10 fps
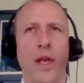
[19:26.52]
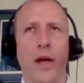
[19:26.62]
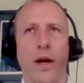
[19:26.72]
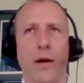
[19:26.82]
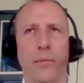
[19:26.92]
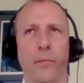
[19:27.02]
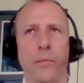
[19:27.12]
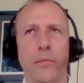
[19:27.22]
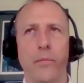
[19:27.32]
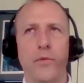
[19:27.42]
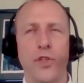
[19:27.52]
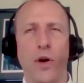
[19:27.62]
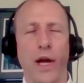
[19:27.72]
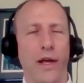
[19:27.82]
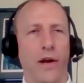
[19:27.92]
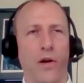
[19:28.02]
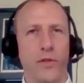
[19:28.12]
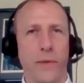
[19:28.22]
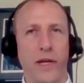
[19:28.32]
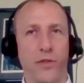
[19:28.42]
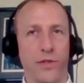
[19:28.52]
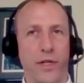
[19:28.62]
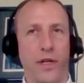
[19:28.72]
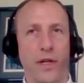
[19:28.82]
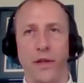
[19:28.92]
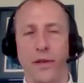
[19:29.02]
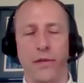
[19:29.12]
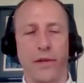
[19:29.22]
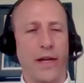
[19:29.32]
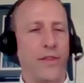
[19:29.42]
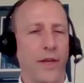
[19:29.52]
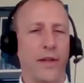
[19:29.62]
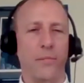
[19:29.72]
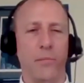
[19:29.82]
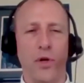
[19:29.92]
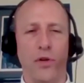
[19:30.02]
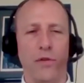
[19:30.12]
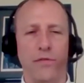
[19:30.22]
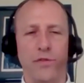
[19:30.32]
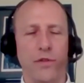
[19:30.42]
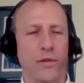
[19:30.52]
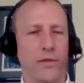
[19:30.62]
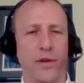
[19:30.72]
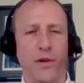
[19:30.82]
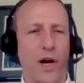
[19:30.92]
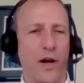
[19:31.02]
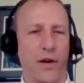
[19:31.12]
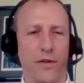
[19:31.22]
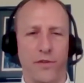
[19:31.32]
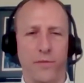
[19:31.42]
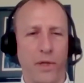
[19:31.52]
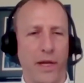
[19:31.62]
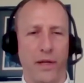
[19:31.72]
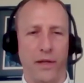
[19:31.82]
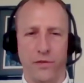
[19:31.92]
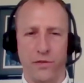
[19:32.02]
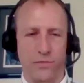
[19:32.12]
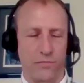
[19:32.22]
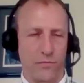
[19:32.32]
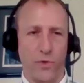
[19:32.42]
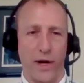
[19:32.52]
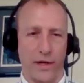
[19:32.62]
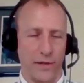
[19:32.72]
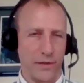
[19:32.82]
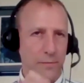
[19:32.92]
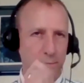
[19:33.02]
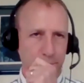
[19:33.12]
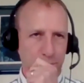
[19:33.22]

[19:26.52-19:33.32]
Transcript: Yeah. Um, so I had always been interested in anything that moves, you know, cars, planes, rockets.